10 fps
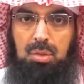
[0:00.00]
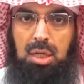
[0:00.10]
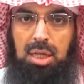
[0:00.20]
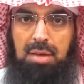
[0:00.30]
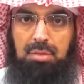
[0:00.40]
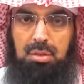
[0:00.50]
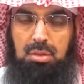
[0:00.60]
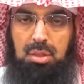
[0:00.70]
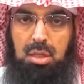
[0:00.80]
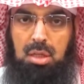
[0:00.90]

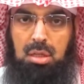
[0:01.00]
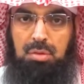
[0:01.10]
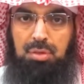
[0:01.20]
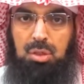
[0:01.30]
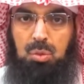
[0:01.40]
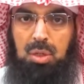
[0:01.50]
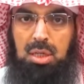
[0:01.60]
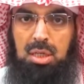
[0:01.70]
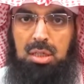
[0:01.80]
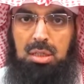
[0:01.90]
levels. The first one
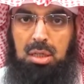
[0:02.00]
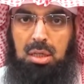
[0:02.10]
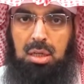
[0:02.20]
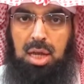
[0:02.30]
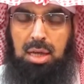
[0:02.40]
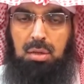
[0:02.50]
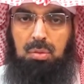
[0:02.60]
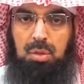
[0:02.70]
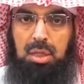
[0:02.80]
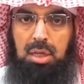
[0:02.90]
is like
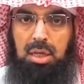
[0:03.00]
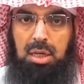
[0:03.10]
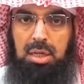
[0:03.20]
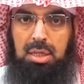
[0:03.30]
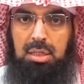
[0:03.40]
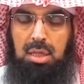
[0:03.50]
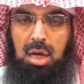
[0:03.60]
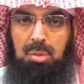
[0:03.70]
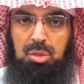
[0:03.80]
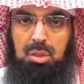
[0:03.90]
when it is
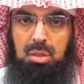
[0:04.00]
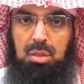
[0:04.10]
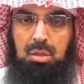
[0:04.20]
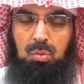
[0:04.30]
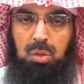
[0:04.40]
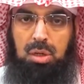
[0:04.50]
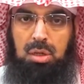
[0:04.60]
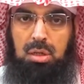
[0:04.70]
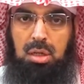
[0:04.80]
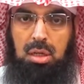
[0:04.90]
optional,
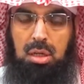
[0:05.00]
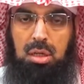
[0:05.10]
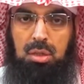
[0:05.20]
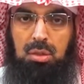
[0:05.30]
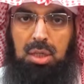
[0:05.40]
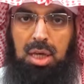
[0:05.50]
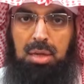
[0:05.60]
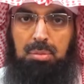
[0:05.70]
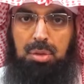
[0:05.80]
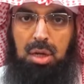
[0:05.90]
where you
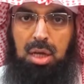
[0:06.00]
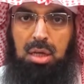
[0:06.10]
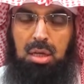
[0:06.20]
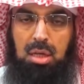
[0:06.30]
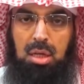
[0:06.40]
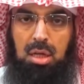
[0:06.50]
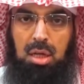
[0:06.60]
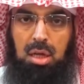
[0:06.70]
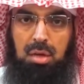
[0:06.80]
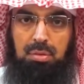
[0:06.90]
can pray
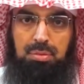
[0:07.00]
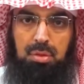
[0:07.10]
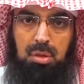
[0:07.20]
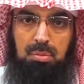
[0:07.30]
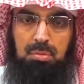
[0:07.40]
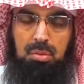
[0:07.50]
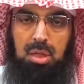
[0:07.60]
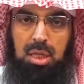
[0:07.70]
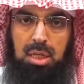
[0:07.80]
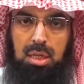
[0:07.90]
from
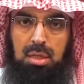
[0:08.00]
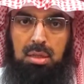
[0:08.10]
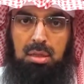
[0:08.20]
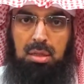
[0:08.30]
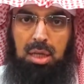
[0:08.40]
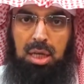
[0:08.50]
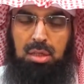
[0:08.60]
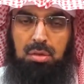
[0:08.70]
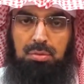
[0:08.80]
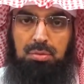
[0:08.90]
the
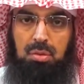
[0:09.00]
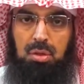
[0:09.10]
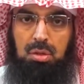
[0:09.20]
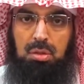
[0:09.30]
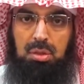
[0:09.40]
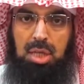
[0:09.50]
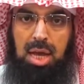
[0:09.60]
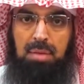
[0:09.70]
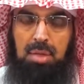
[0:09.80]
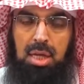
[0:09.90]
end of Dhuhr
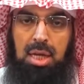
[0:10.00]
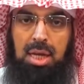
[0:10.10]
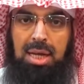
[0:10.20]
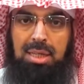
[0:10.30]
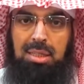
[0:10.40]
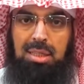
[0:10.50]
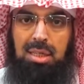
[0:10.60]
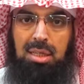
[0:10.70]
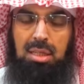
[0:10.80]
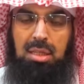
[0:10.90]
time
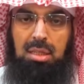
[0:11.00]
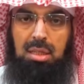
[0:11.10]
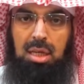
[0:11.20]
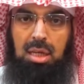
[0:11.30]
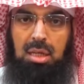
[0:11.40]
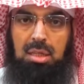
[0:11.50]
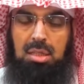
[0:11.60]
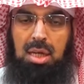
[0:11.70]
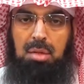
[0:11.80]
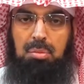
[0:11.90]
until the
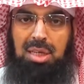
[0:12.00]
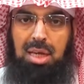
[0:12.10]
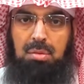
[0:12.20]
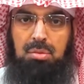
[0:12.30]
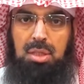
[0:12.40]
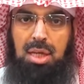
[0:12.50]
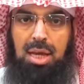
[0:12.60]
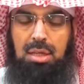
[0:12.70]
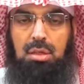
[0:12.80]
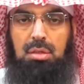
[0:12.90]
sun becomes
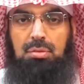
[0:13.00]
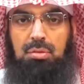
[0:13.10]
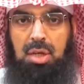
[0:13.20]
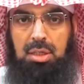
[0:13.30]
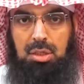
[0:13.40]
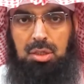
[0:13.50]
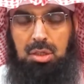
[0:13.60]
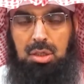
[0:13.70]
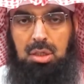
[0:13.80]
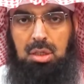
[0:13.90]
kind of
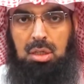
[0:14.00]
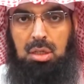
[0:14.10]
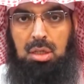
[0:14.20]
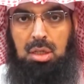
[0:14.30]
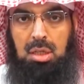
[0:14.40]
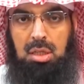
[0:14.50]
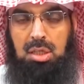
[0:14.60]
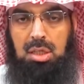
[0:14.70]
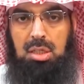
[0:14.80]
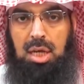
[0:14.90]
reddish.
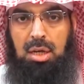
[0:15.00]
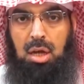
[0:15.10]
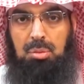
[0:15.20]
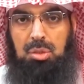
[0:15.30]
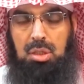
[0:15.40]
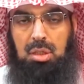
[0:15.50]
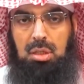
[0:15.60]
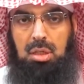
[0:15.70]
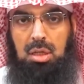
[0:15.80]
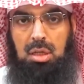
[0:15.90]
This is an optional